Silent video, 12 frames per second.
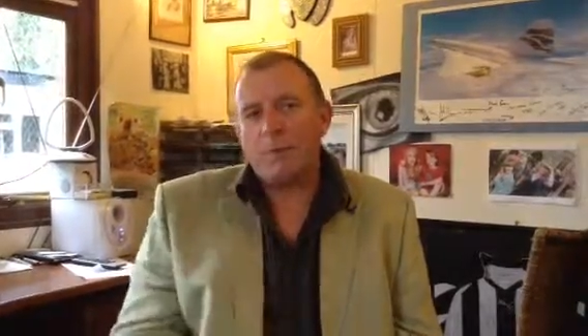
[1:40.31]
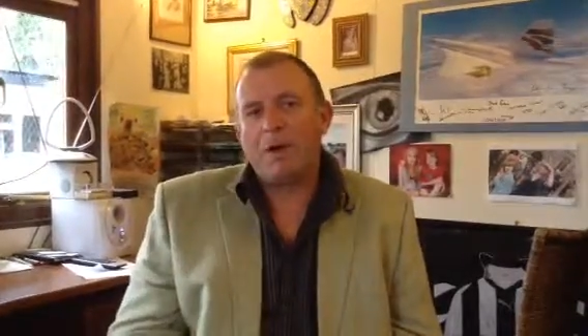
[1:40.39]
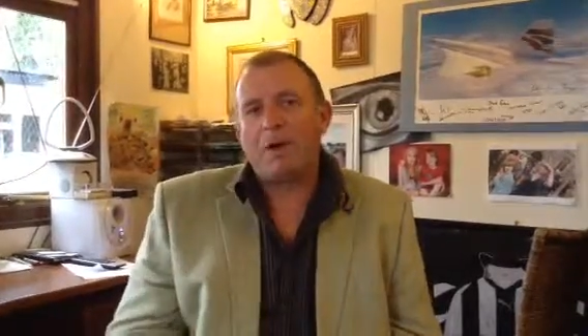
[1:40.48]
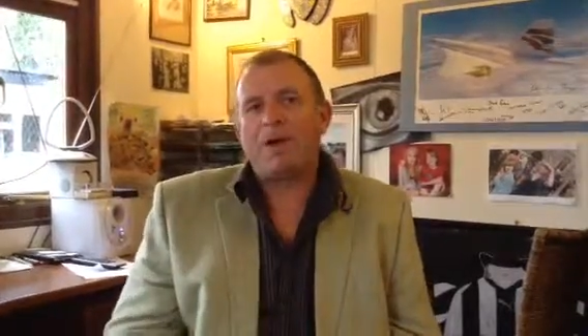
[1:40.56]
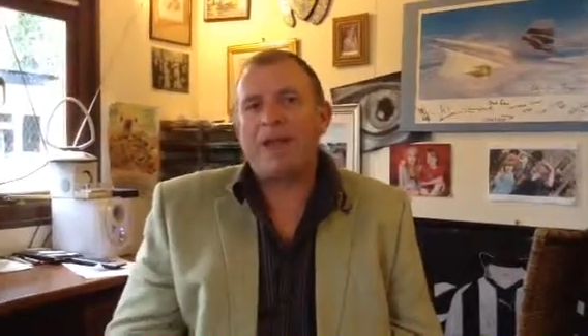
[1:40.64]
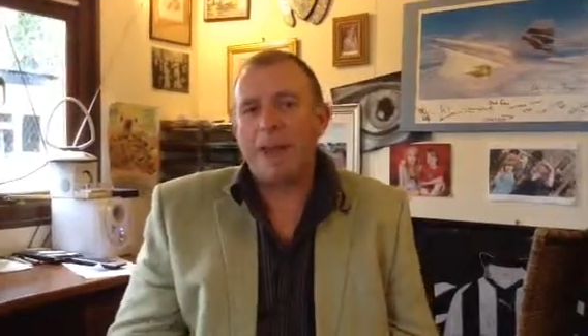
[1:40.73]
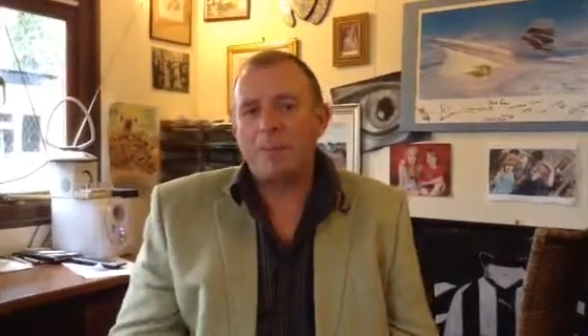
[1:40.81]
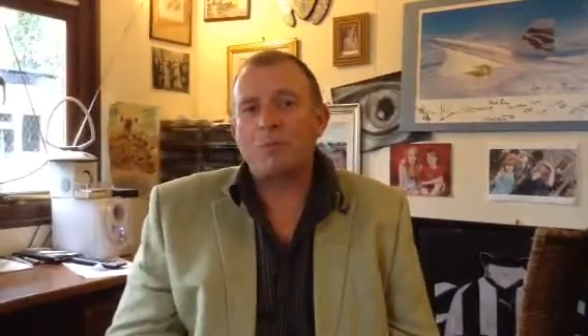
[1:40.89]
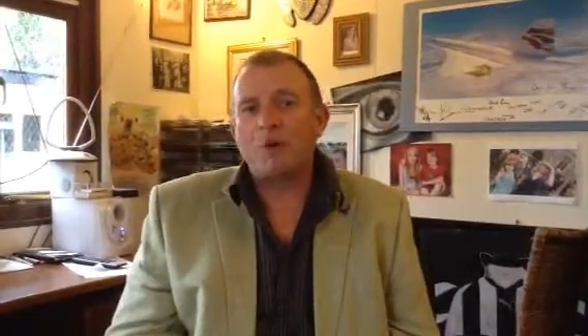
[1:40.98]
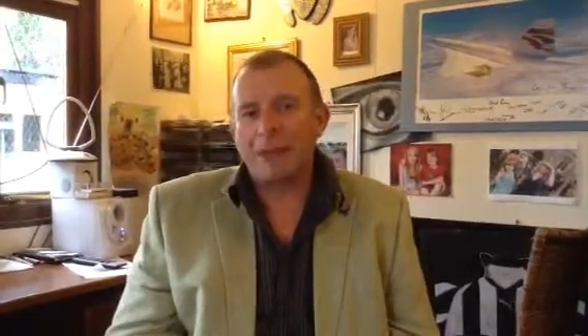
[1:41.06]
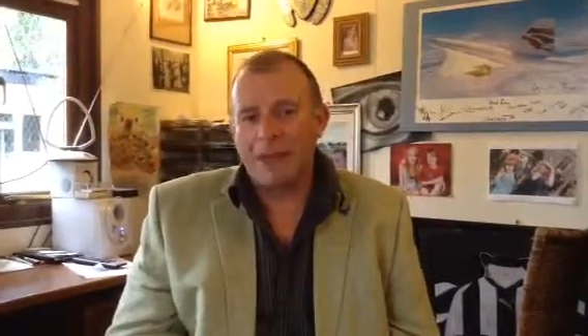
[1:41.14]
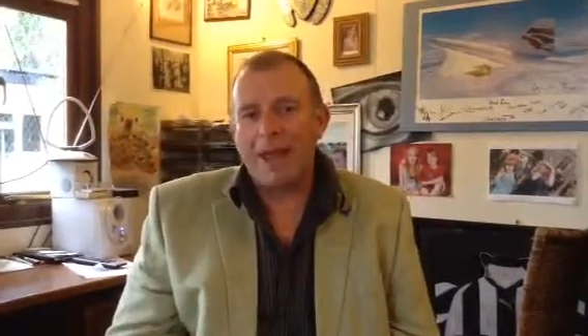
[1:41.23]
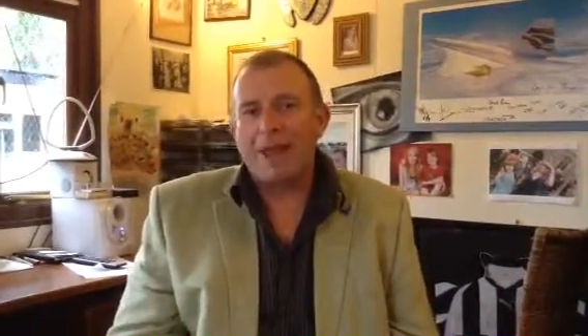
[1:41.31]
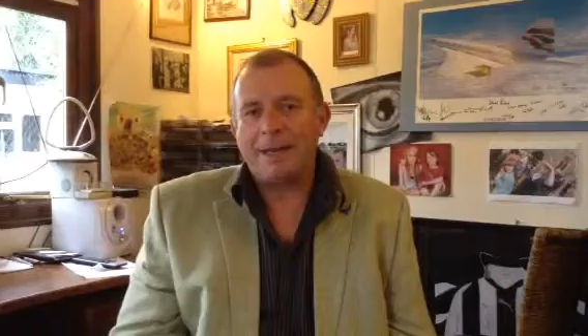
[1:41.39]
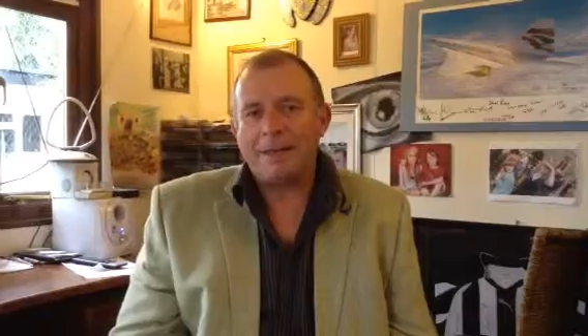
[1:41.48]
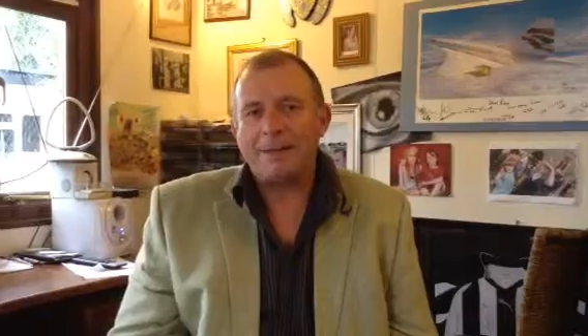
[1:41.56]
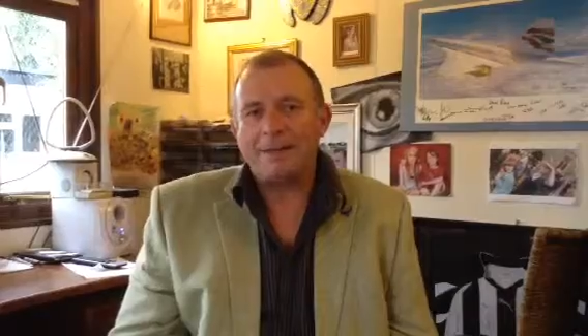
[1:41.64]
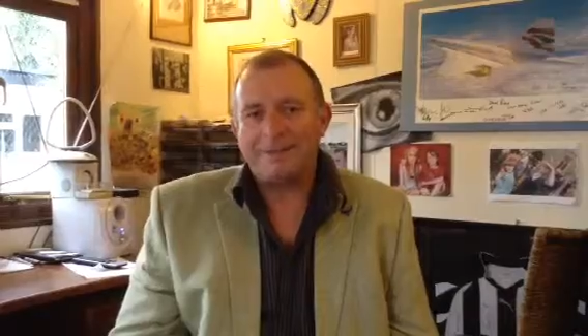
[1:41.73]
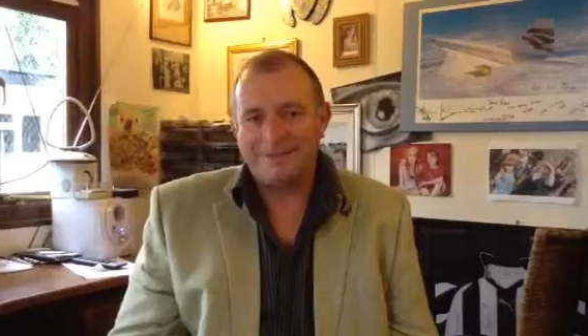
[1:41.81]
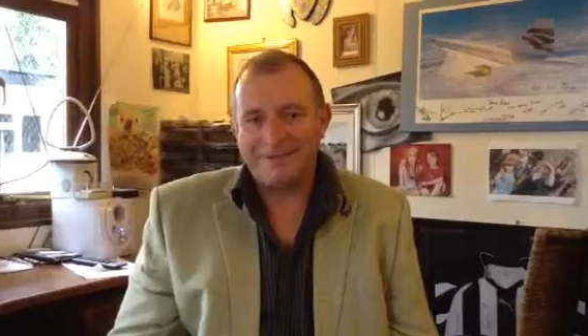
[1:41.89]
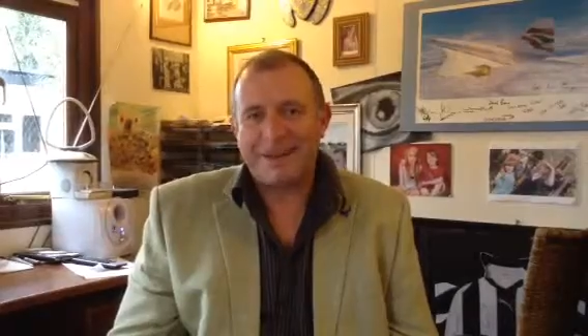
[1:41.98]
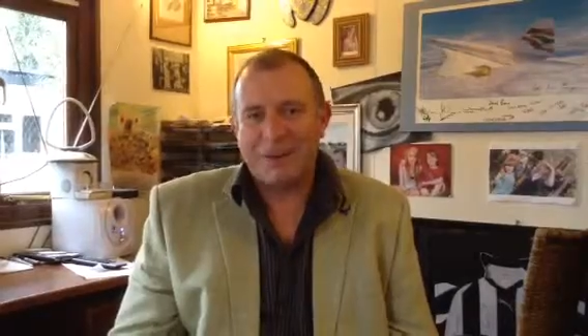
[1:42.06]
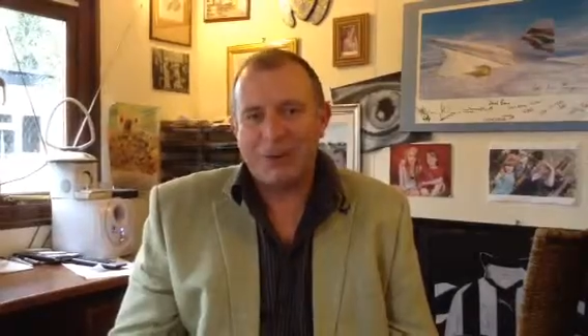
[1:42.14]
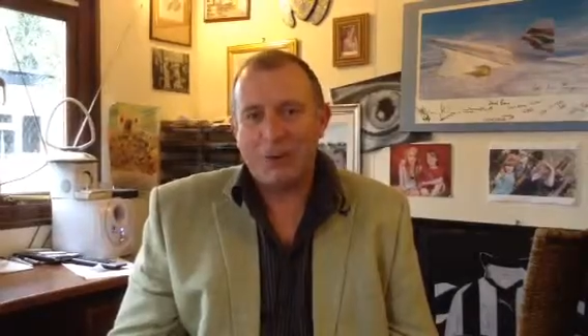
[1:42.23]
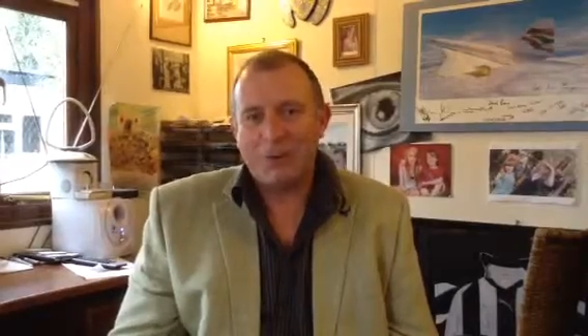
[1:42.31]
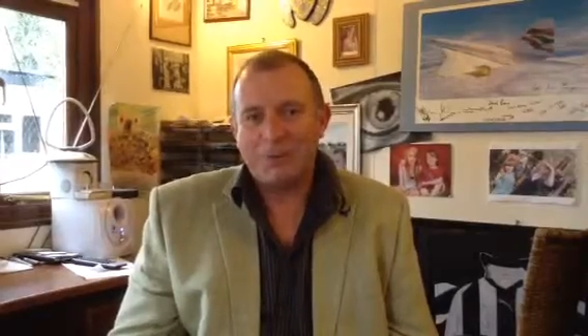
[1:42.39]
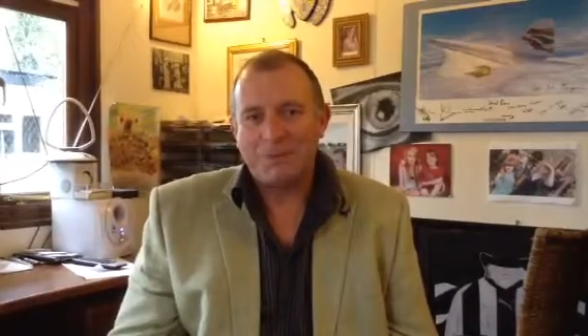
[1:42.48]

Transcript: be on camera again. Thank you.